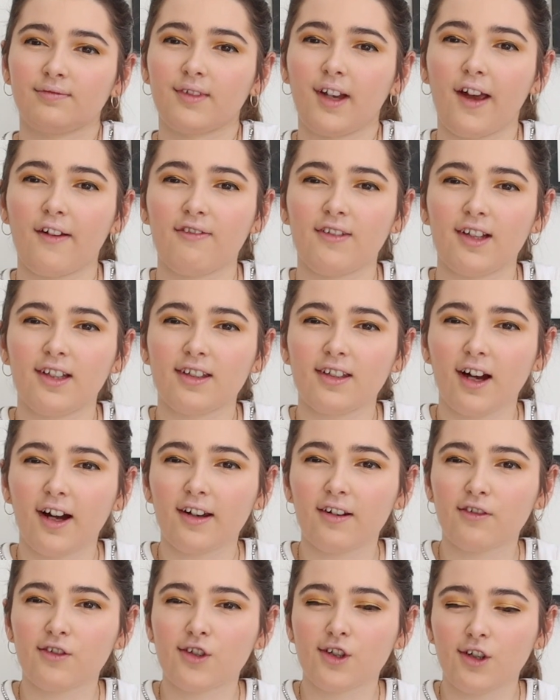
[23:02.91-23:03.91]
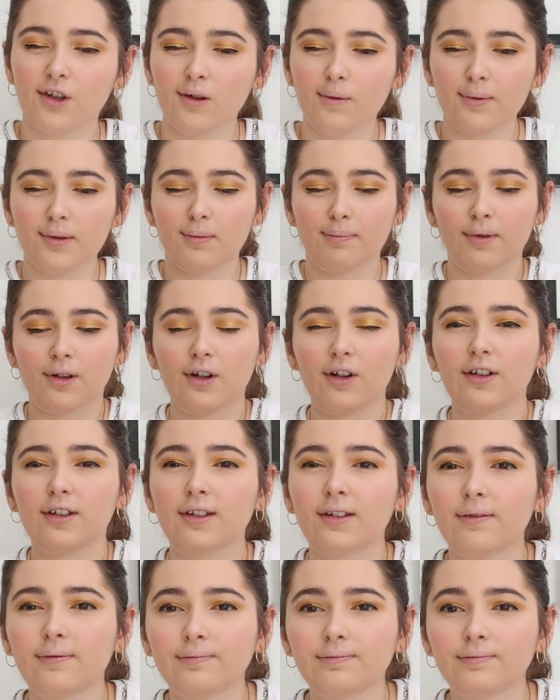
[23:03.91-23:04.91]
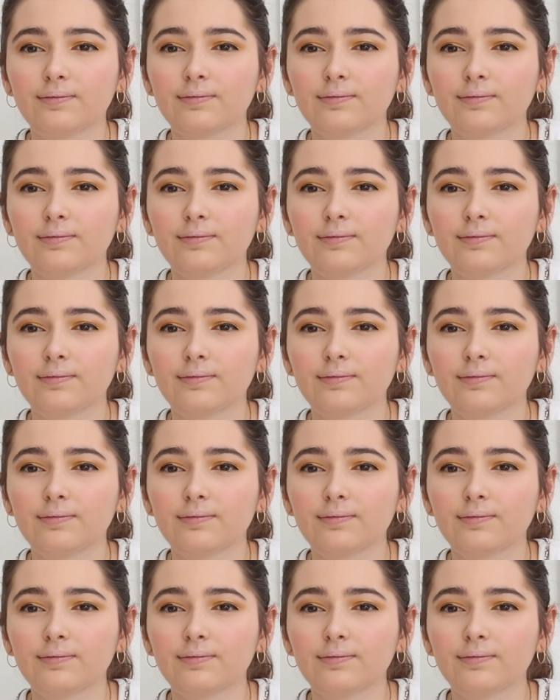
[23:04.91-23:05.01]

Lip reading: Like these kind of tubes, because